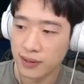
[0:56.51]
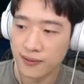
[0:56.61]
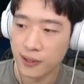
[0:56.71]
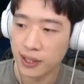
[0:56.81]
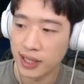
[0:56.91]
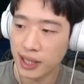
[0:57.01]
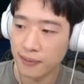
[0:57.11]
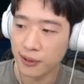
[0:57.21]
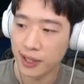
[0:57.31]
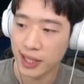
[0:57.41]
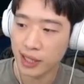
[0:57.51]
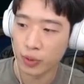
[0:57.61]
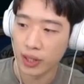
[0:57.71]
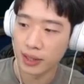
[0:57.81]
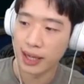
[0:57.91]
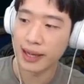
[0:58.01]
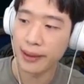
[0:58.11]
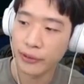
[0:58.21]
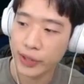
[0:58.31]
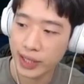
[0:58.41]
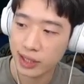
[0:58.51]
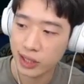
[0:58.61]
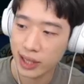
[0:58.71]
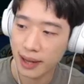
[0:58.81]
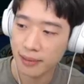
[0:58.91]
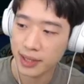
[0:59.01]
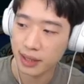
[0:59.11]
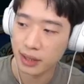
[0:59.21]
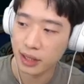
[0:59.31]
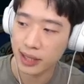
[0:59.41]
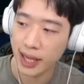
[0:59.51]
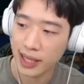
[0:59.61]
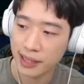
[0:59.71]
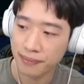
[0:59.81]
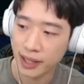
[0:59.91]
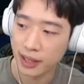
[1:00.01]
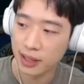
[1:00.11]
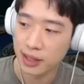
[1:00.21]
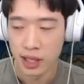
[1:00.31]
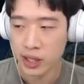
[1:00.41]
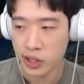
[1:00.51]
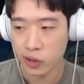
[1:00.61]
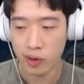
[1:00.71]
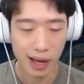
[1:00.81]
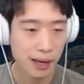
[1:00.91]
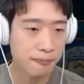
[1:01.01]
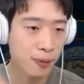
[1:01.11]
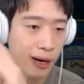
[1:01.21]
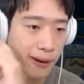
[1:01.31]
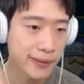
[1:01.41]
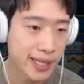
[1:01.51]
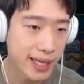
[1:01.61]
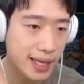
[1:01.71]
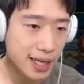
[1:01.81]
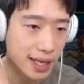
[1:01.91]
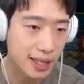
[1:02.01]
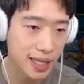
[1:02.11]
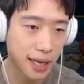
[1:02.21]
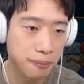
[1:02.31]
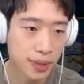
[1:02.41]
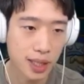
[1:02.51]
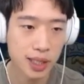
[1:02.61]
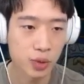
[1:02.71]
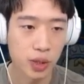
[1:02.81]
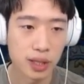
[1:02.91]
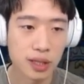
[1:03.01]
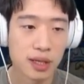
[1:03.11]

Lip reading: For example, this one, I have critical damage and attack speed. So I'm probably gonna keep this one.